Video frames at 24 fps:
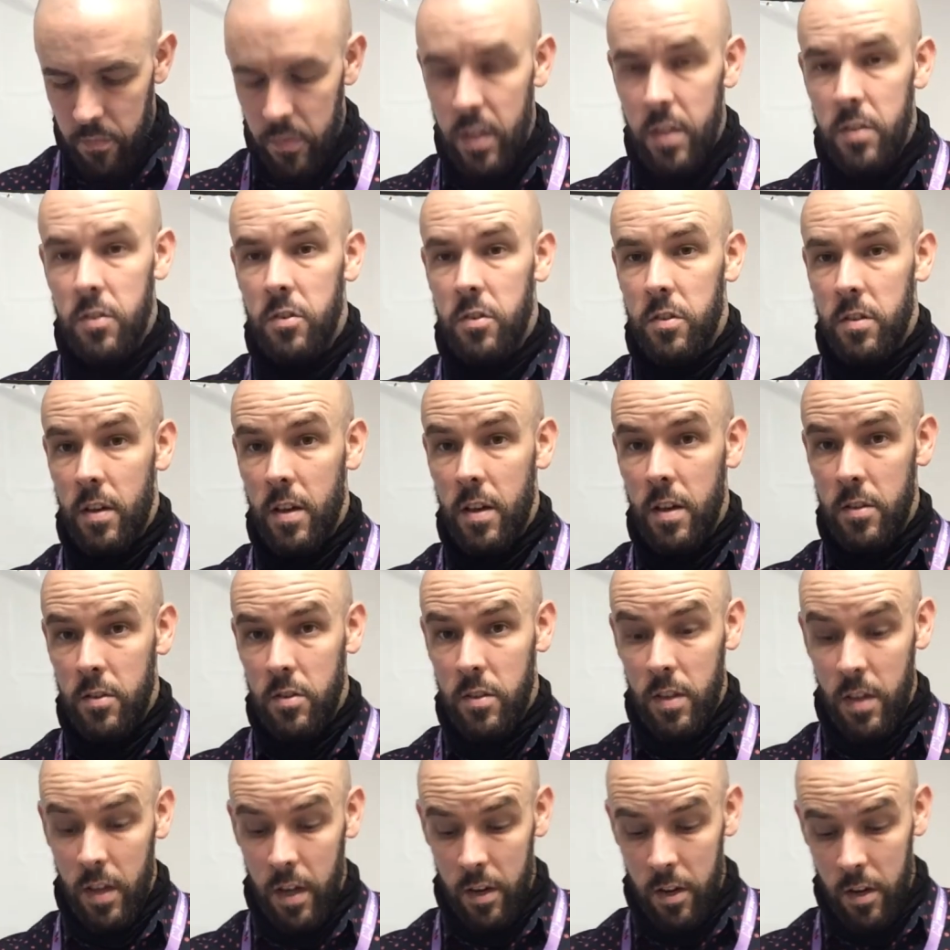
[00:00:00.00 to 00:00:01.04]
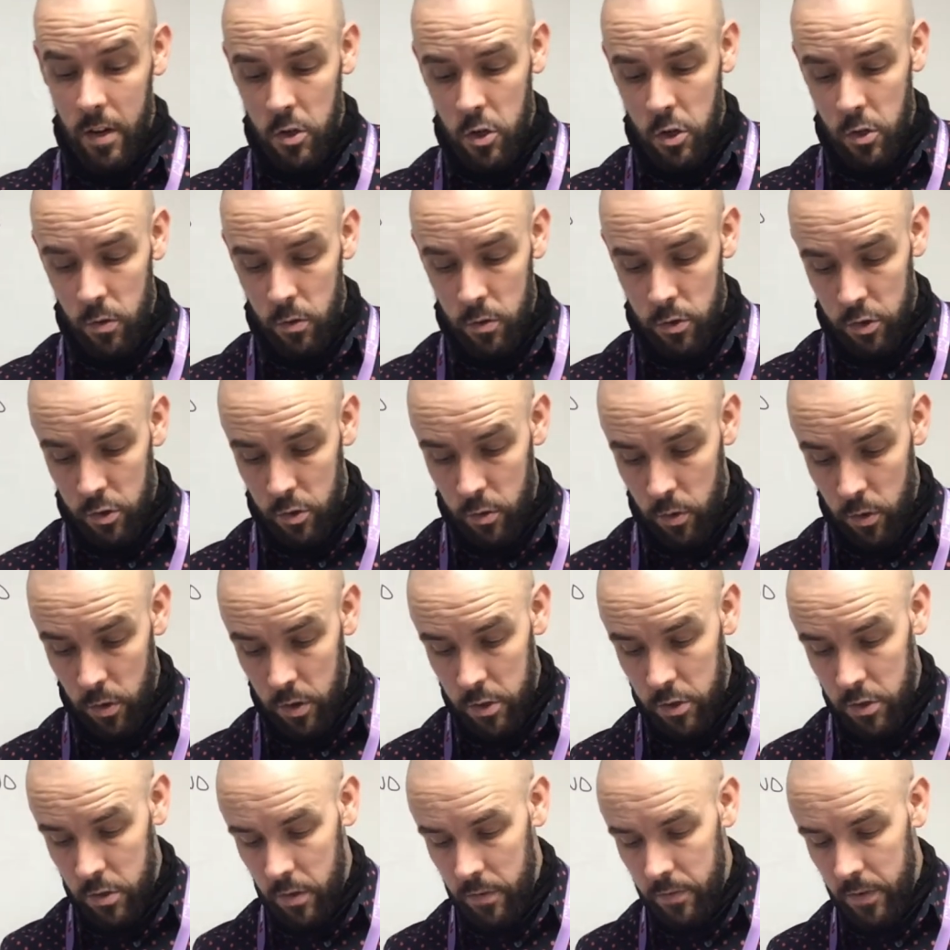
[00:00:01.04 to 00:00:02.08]
this is the original
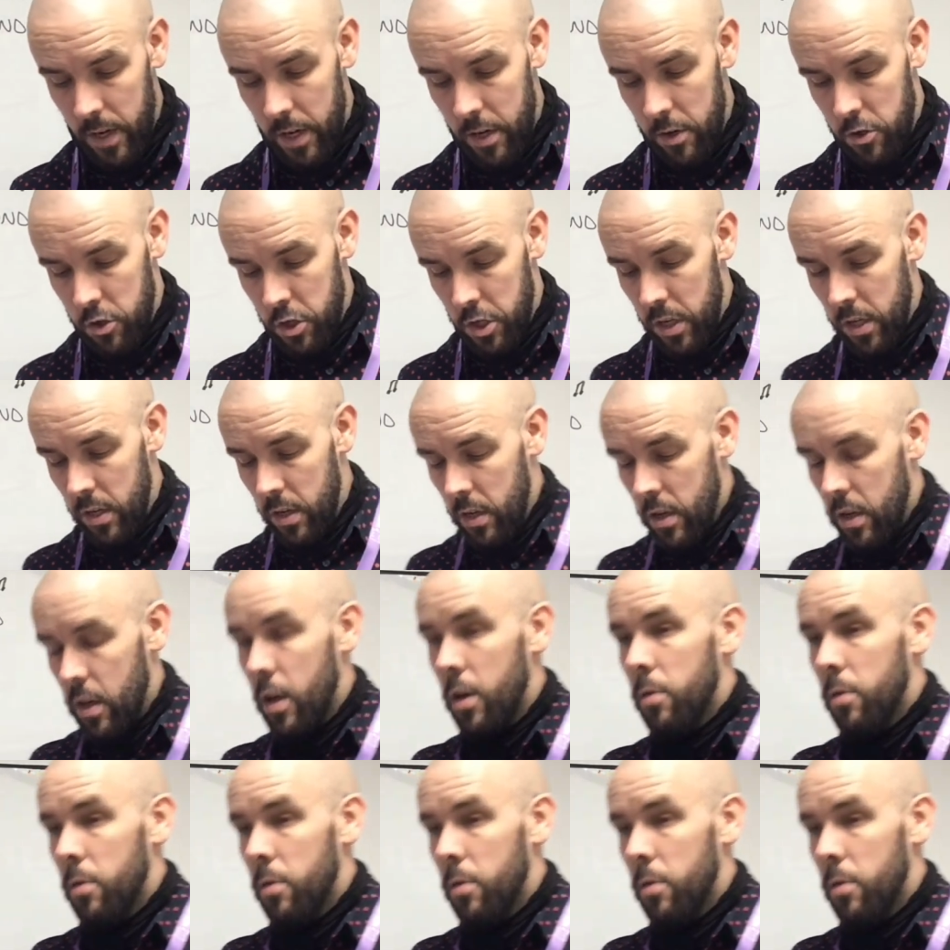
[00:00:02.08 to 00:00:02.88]
source of energy